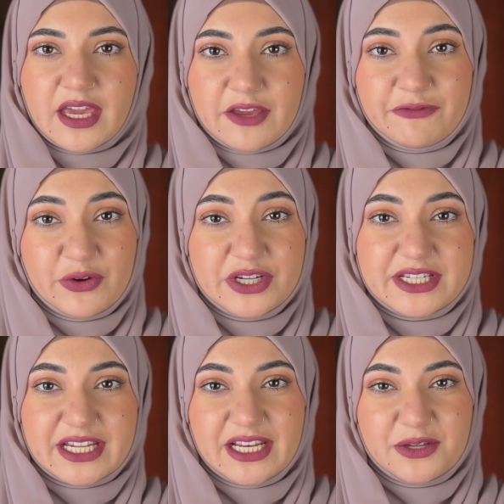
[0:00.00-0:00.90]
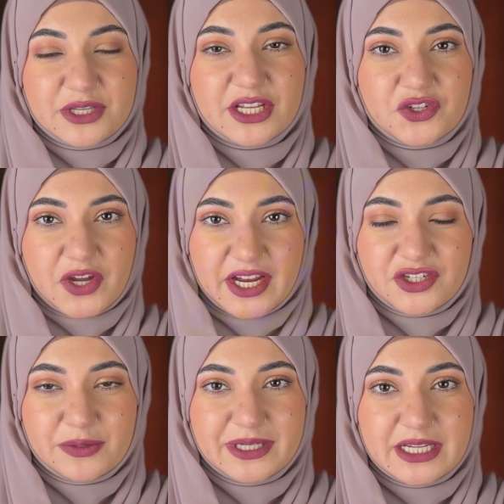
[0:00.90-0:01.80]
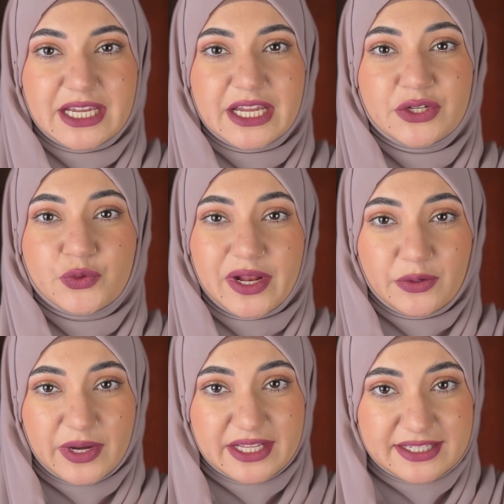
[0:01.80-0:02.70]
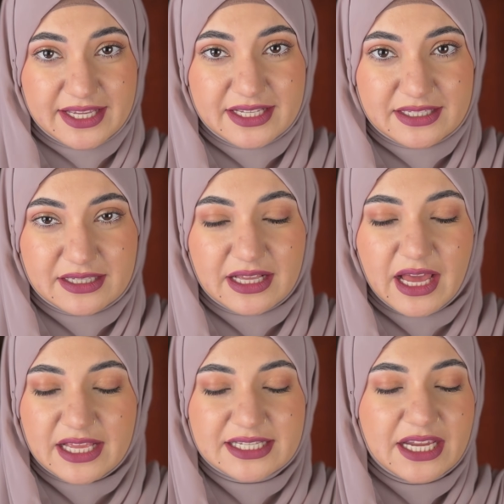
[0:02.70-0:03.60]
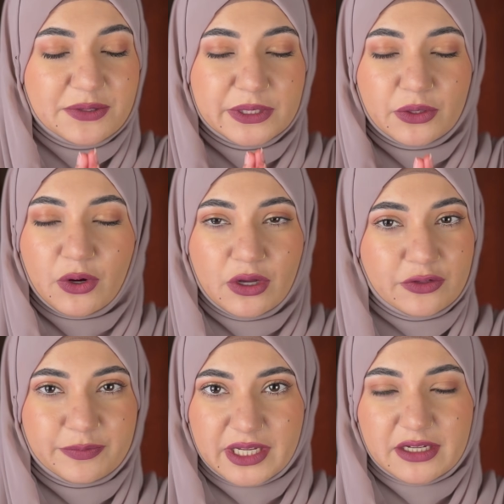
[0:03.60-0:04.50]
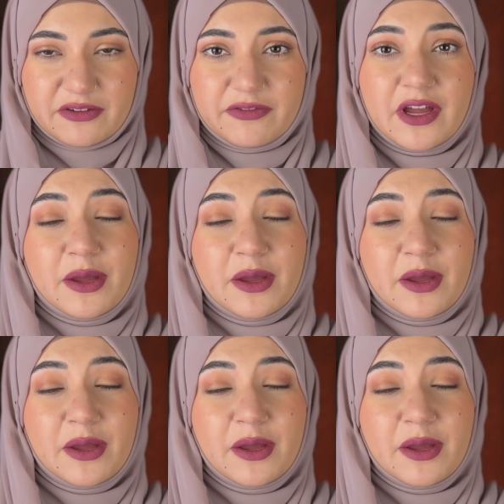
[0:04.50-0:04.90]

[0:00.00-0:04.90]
If you are still using ChatGPT in 2026, I say it with all of my love,